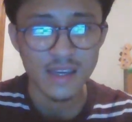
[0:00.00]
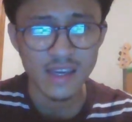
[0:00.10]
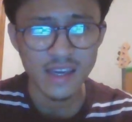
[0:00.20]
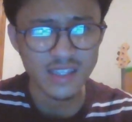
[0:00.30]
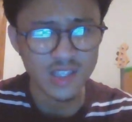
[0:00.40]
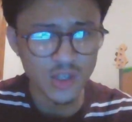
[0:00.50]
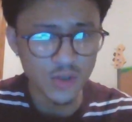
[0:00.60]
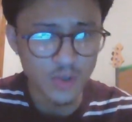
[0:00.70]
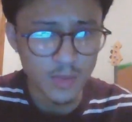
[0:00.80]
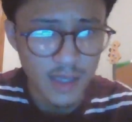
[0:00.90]

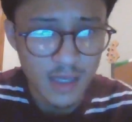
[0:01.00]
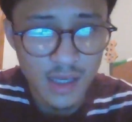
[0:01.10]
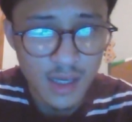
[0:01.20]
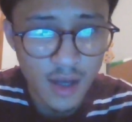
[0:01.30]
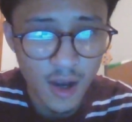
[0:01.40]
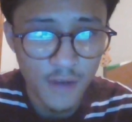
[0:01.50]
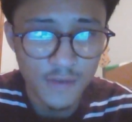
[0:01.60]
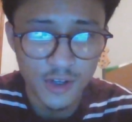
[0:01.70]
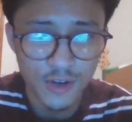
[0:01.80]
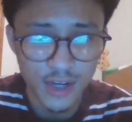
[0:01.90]
Excuse me,
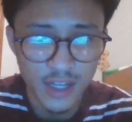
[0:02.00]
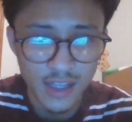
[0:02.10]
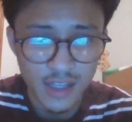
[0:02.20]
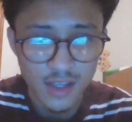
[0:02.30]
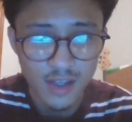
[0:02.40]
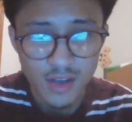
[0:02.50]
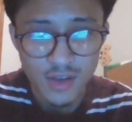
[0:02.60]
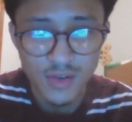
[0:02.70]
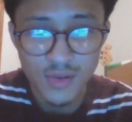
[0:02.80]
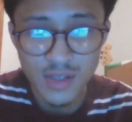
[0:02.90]
coughed a cricket,
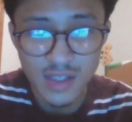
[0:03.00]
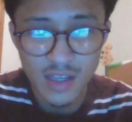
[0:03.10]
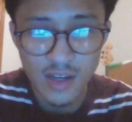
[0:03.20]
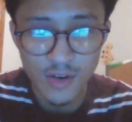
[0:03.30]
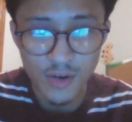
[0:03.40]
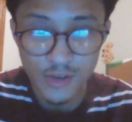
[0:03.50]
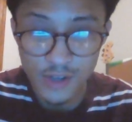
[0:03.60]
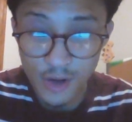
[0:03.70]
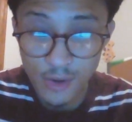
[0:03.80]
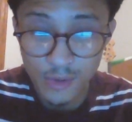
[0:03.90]
who'd seen
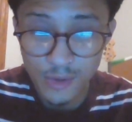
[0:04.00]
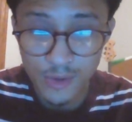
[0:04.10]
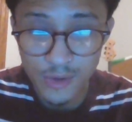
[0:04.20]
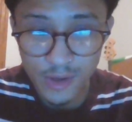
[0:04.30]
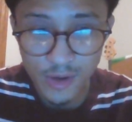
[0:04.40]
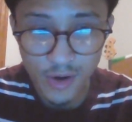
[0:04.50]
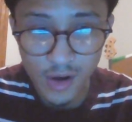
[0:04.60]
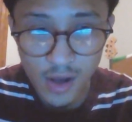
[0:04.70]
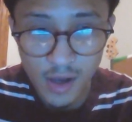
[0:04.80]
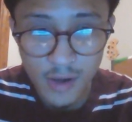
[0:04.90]
Gerald earlier
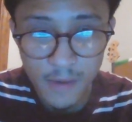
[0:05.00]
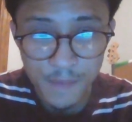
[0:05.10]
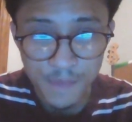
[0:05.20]
on.